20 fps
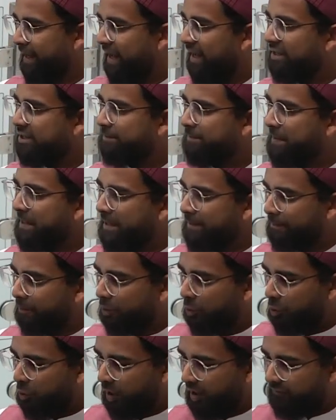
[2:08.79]
as
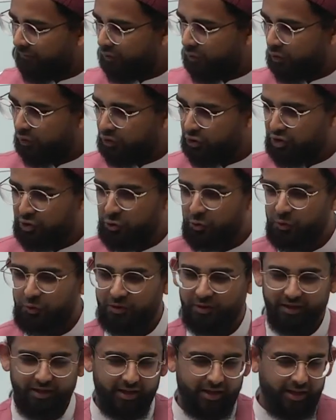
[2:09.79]
people who have
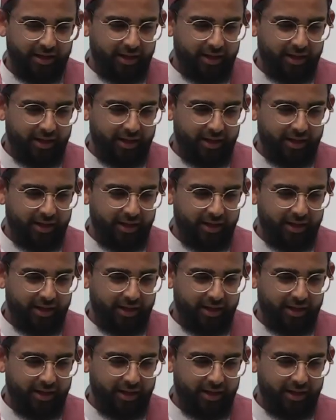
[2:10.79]
khushur,